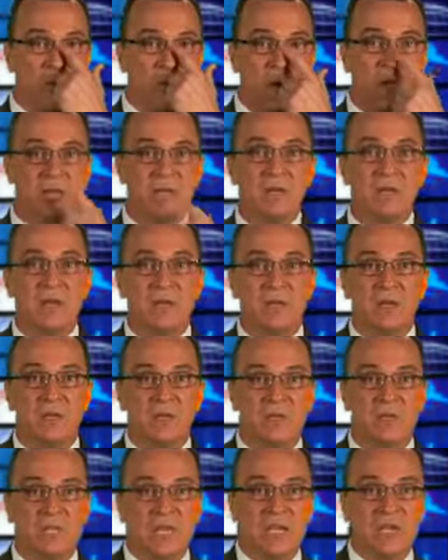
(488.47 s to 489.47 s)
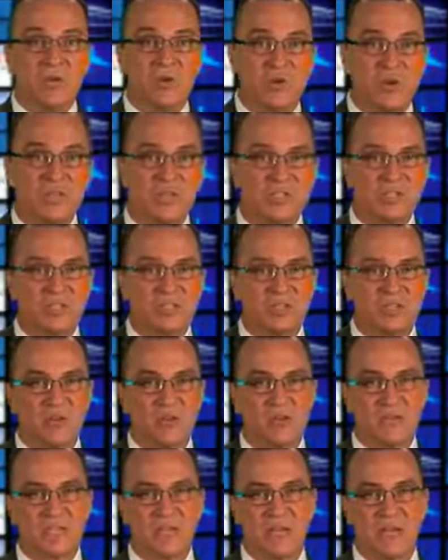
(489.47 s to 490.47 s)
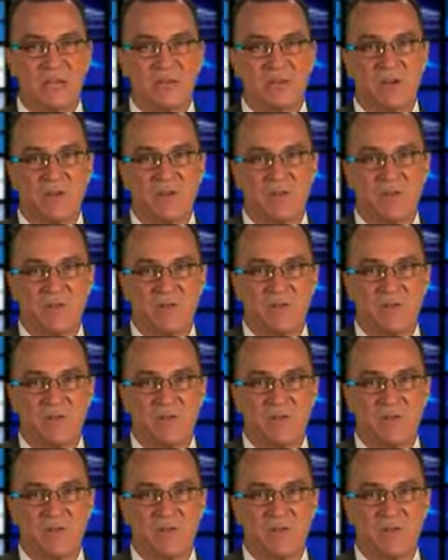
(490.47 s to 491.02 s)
We could decrease the service contract